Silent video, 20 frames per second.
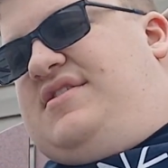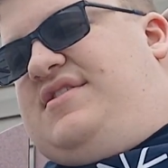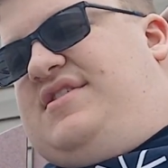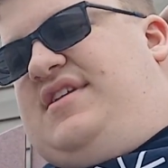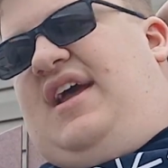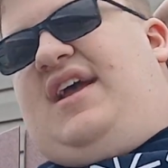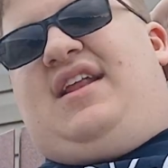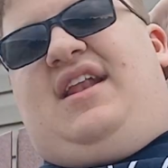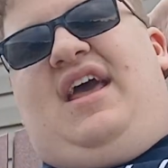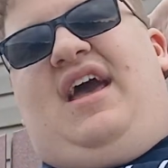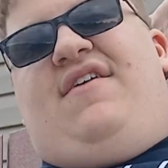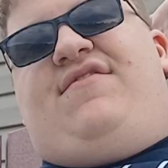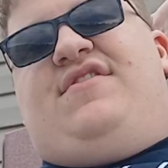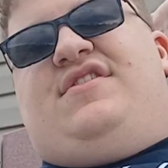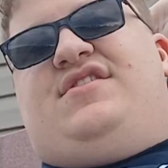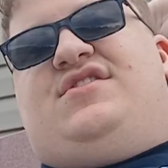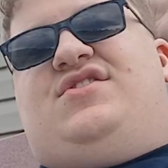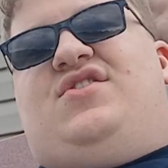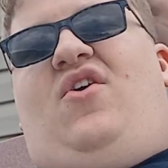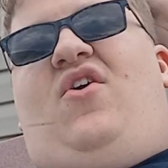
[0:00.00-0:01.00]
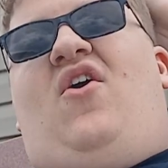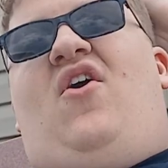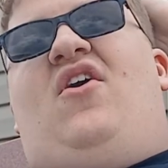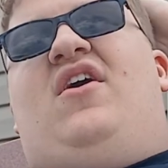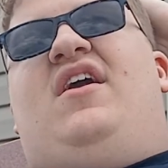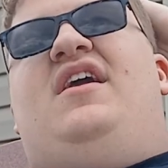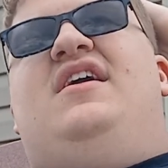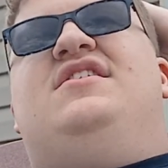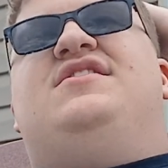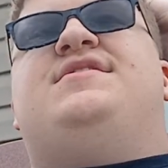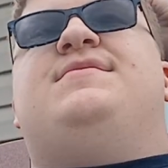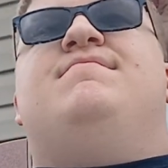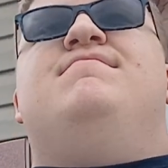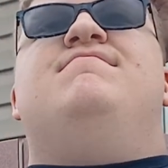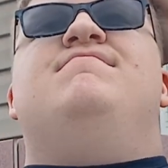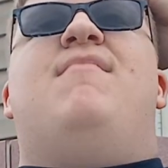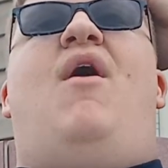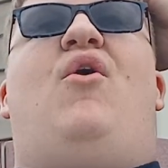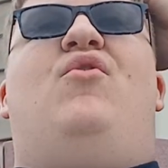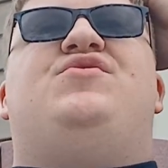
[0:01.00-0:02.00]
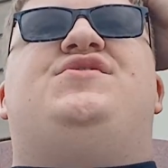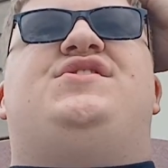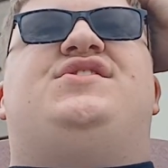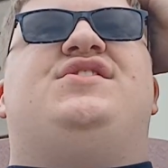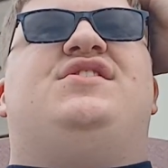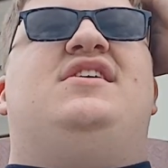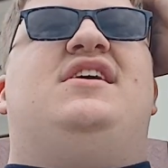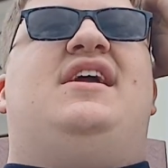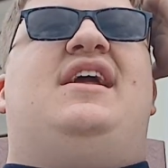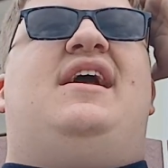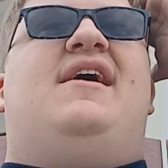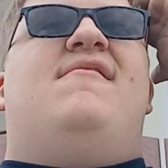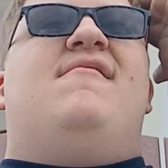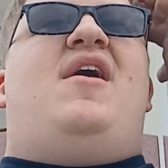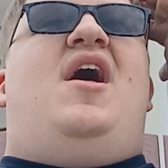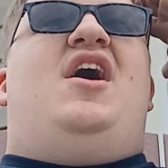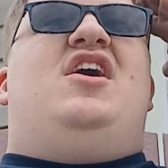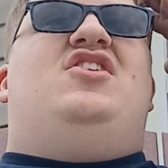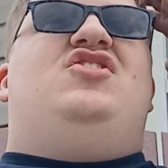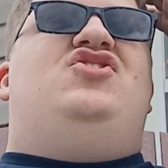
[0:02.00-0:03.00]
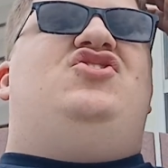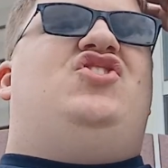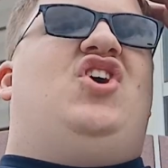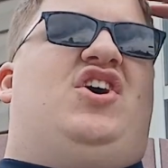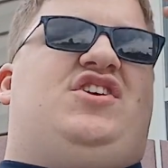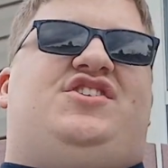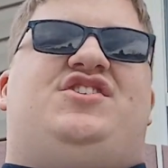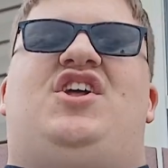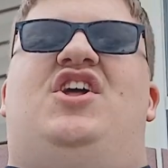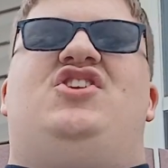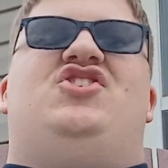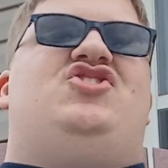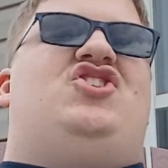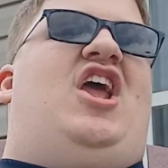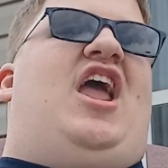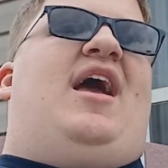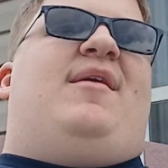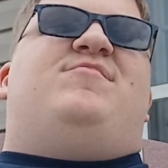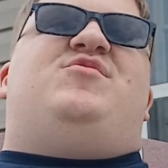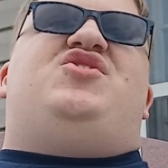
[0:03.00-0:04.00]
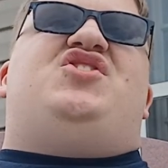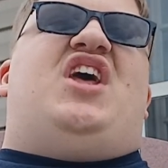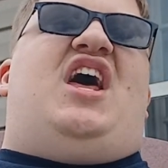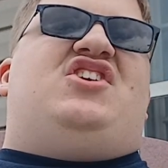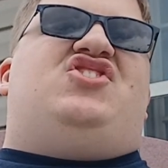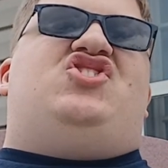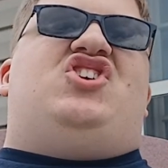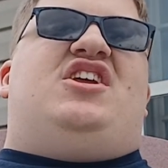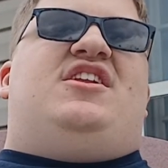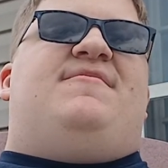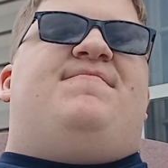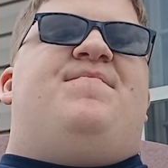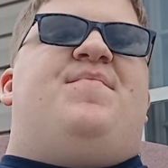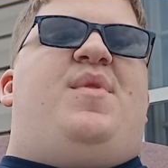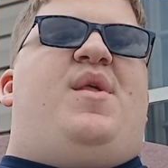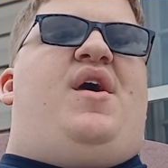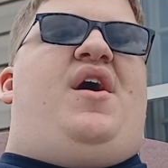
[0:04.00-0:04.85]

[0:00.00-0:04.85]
second half of the song is mostly just a jam session.